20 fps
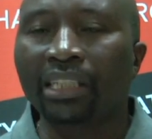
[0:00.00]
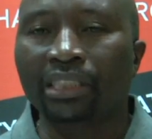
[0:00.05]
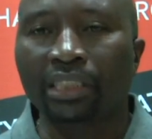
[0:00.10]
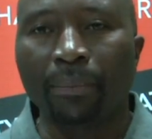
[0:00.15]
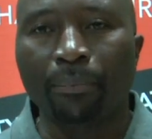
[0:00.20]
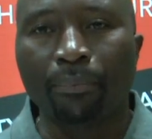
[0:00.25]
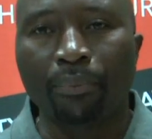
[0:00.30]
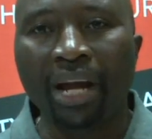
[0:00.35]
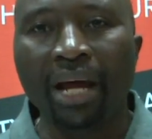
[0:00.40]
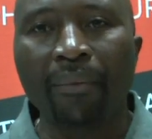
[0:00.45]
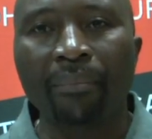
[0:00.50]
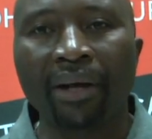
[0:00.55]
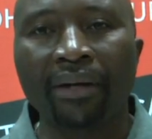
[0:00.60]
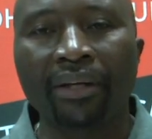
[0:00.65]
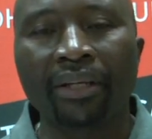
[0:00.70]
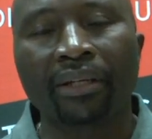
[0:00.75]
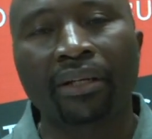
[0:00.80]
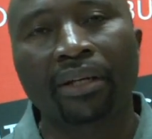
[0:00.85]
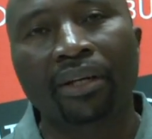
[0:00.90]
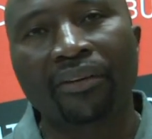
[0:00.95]
a
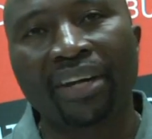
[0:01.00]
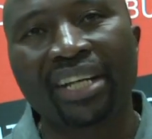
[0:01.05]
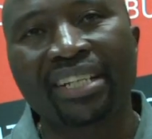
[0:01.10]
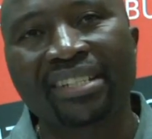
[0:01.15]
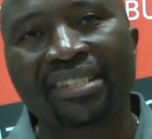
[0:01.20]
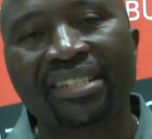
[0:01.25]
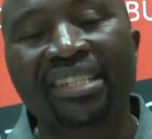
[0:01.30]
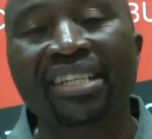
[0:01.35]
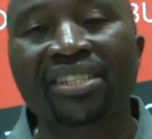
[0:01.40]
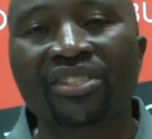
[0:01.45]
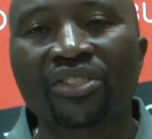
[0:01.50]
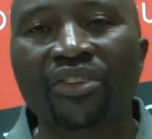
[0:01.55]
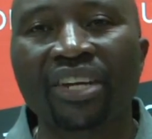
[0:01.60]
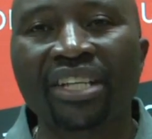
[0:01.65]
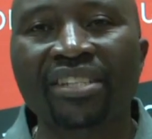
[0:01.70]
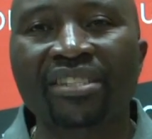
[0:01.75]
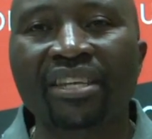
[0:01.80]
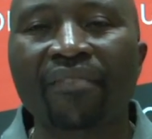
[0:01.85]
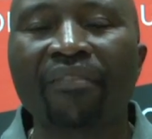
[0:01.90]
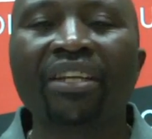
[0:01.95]
primary grade 6,
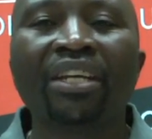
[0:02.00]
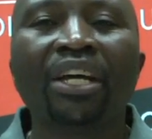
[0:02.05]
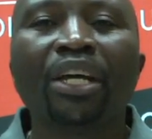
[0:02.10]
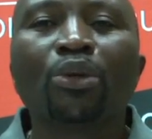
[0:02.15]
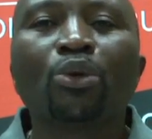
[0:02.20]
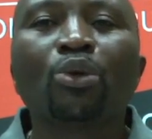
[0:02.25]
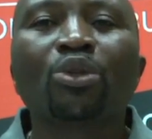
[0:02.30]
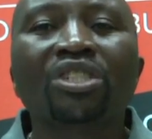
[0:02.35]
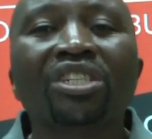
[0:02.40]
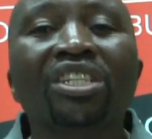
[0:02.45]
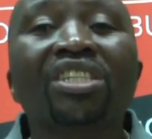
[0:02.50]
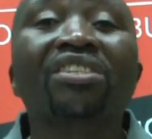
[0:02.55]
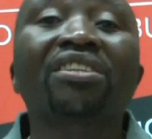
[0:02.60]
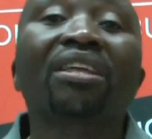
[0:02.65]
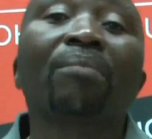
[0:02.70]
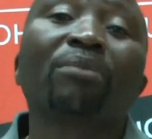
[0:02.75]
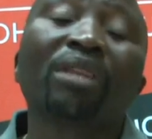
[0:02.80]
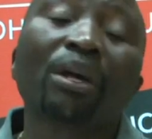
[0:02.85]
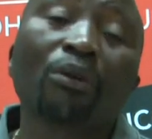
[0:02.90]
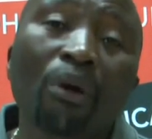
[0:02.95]
grade 7, you teach
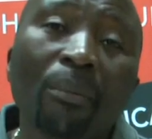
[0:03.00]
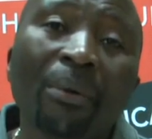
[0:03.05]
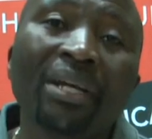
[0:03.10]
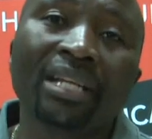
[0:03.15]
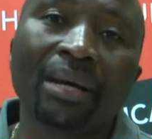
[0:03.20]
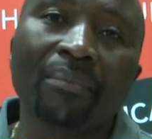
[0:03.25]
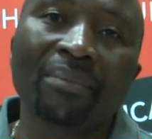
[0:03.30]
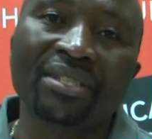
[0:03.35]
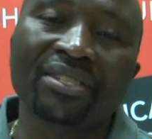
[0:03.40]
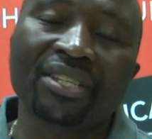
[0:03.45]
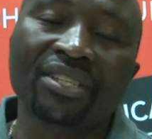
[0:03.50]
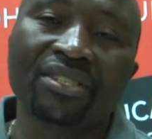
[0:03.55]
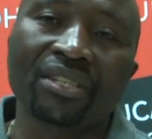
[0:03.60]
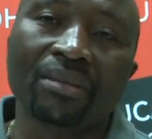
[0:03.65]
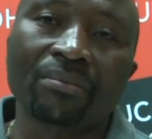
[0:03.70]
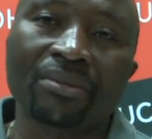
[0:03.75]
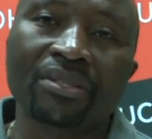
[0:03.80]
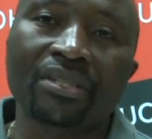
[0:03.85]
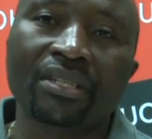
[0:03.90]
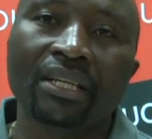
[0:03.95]
them the Roman number
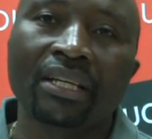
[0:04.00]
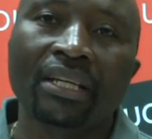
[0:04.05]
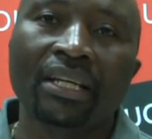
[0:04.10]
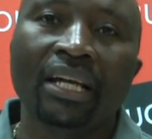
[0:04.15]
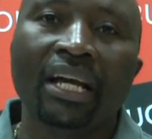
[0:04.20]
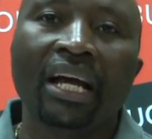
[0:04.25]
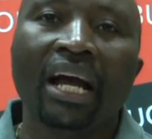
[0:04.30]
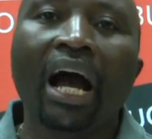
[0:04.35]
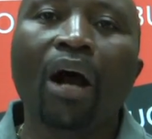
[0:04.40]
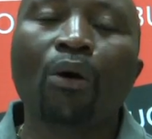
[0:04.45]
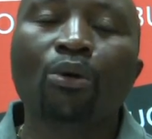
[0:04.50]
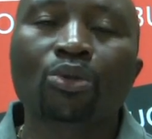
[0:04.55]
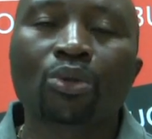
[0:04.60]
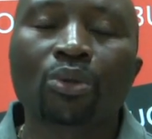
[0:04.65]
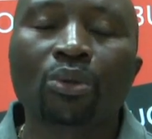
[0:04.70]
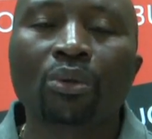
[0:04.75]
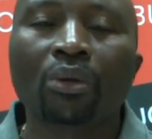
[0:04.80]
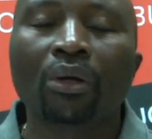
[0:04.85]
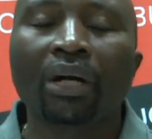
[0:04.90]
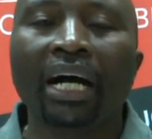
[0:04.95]
systems. How
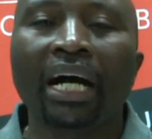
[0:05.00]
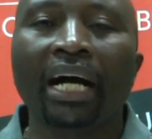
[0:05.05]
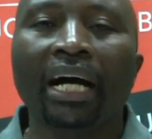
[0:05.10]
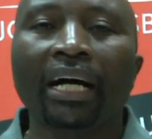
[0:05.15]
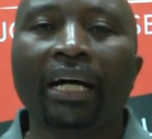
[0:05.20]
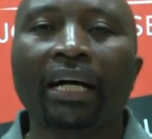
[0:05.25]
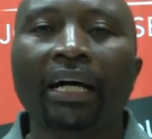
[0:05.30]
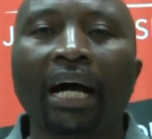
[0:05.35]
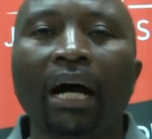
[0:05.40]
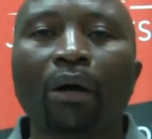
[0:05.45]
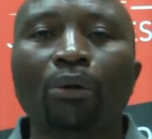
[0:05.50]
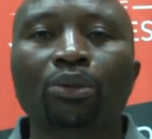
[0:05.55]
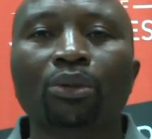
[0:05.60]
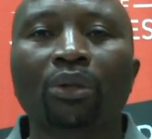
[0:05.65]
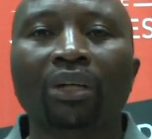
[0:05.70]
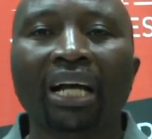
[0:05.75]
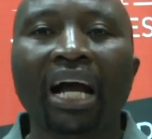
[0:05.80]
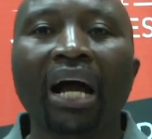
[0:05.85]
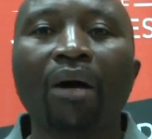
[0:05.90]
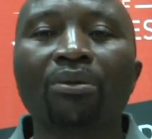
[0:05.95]
to
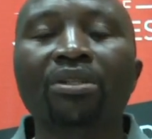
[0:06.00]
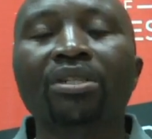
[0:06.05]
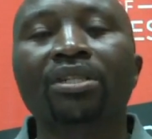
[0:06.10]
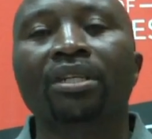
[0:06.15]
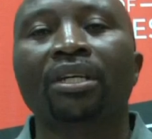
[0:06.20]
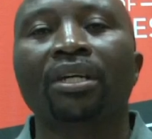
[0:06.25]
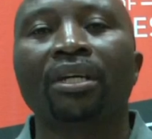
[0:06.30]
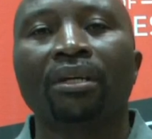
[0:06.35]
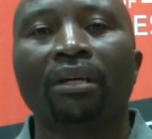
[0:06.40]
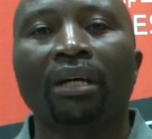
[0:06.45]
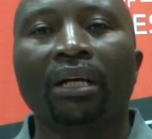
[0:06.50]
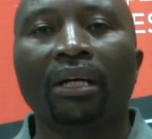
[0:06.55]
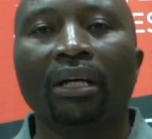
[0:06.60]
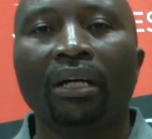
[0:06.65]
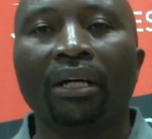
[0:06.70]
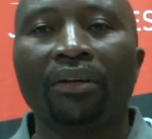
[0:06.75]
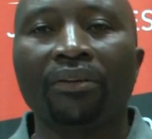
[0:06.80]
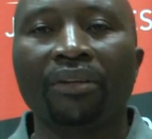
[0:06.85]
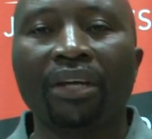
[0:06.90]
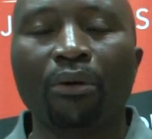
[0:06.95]
count
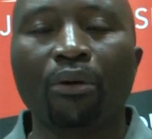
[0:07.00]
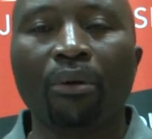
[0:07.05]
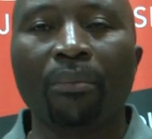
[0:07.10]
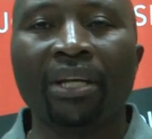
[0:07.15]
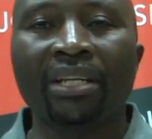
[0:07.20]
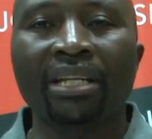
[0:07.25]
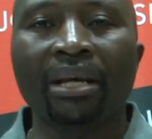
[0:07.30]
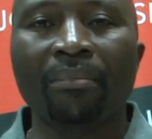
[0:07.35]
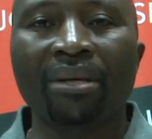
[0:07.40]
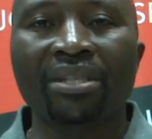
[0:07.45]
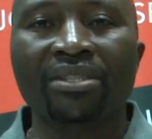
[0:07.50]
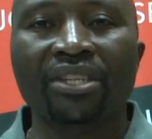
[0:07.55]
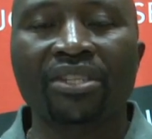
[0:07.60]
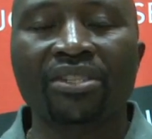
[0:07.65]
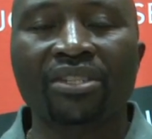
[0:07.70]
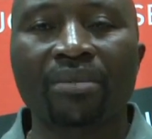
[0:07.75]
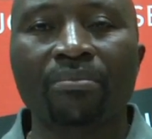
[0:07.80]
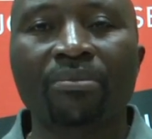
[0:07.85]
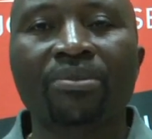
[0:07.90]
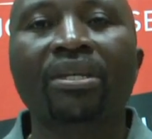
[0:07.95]
in the Roman number
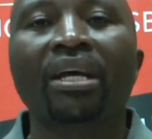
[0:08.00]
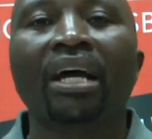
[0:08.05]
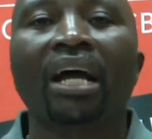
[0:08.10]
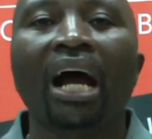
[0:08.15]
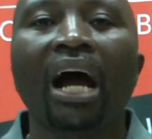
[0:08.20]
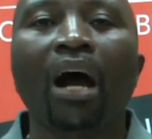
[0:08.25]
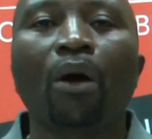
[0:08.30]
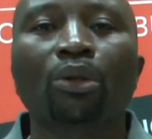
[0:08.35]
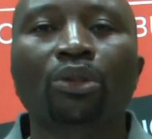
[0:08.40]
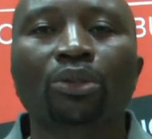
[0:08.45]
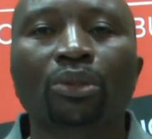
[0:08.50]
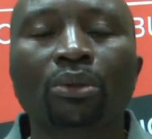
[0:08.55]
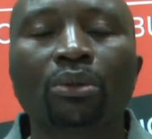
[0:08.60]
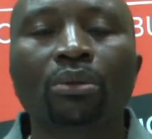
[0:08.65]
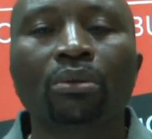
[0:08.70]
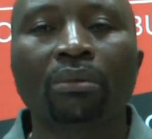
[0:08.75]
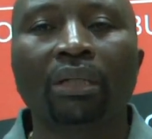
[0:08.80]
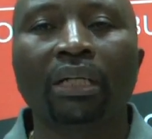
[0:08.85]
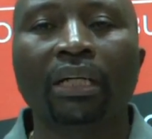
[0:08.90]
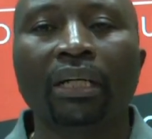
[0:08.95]
systems, how to